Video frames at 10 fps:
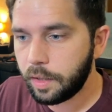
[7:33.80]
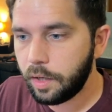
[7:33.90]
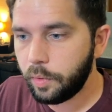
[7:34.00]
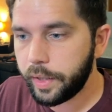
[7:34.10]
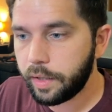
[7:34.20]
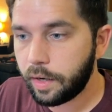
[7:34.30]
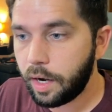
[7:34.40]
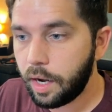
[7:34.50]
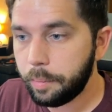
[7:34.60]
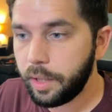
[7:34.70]
we can
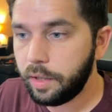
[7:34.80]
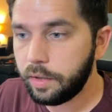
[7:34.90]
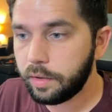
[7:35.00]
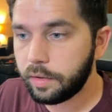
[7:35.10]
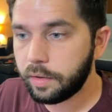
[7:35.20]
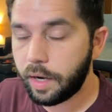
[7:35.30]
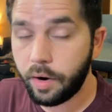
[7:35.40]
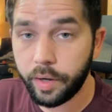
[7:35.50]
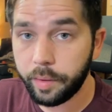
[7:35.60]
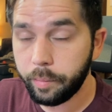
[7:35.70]
copy
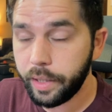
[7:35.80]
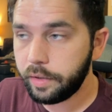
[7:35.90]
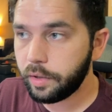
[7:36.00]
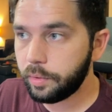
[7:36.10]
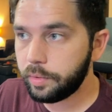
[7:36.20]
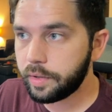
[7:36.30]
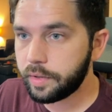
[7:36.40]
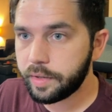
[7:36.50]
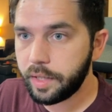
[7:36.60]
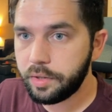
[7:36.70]
our embed code,
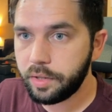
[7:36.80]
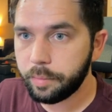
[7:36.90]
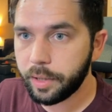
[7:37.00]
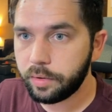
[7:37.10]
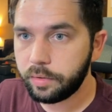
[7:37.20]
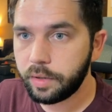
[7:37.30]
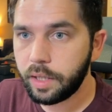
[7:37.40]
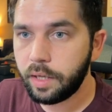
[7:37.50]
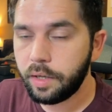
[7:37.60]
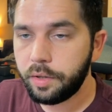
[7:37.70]
since it's HTML,
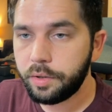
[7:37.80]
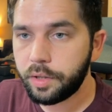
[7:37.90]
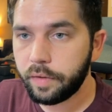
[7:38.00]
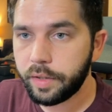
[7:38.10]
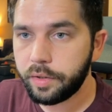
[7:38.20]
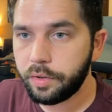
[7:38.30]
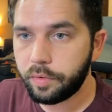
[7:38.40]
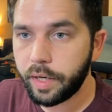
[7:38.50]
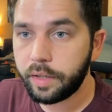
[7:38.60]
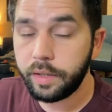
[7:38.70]
shove it
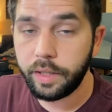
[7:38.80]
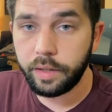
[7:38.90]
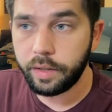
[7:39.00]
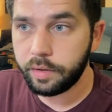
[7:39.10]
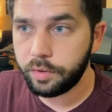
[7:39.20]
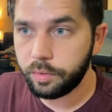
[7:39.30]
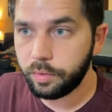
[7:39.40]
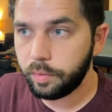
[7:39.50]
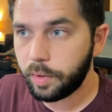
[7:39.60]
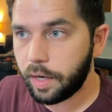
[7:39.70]
directly
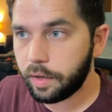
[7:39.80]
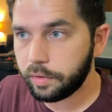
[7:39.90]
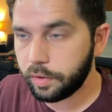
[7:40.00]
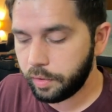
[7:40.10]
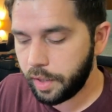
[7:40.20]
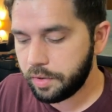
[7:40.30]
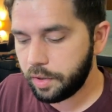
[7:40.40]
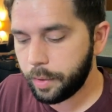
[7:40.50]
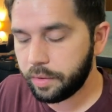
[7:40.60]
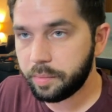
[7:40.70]
into our little
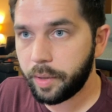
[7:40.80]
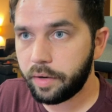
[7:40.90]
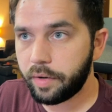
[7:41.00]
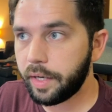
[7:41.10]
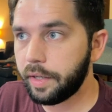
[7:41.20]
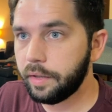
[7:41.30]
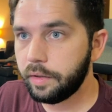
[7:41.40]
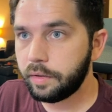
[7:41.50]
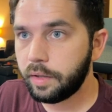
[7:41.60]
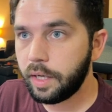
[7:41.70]
HTML spot right here,
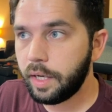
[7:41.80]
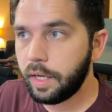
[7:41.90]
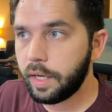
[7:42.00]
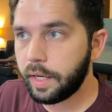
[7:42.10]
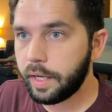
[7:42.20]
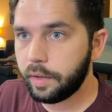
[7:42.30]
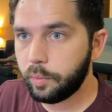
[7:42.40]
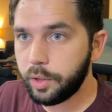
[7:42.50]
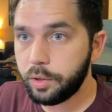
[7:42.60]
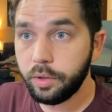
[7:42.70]
and
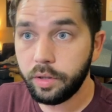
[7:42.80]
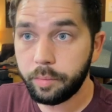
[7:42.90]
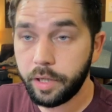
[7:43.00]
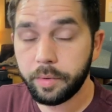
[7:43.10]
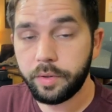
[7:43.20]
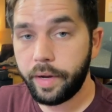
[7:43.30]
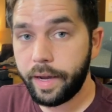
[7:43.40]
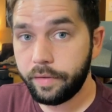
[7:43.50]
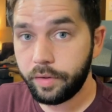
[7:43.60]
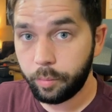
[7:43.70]
we should be able to
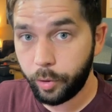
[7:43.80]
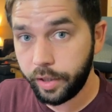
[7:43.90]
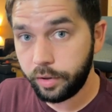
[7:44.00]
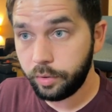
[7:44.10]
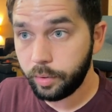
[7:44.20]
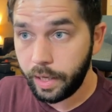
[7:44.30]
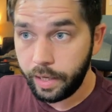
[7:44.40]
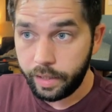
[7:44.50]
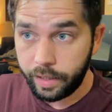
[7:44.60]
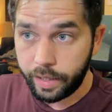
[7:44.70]
have a brand new
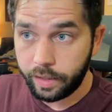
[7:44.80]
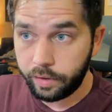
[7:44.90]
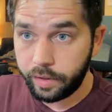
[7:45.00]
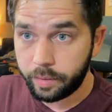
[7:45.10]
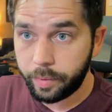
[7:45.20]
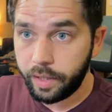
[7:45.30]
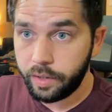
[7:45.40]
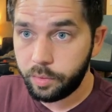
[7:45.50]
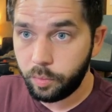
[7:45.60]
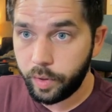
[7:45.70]
analytics
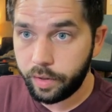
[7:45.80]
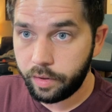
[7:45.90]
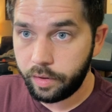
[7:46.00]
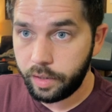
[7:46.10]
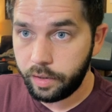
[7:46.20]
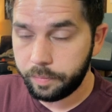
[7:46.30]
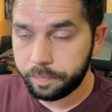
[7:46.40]
page with the